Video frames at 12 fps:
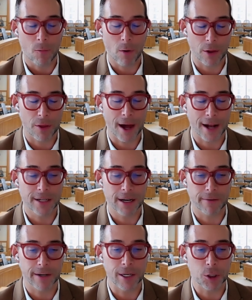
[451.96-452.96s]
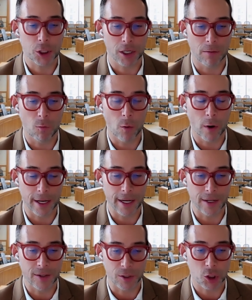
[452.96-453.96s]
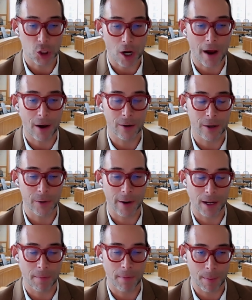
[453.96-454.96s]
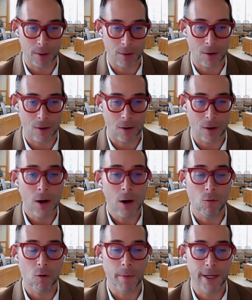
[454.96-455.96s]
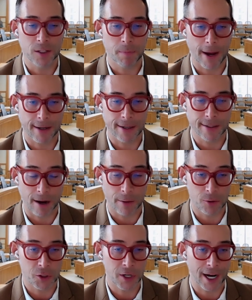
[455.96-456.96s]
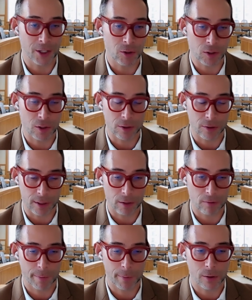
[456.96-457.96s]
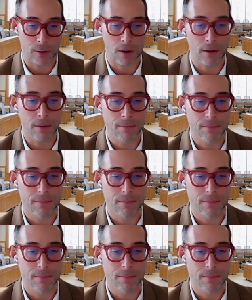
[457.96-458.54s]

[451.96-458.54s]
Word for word: whether that definition of what is a child under Alabama law will be expanded to other statutes, including the criminal law.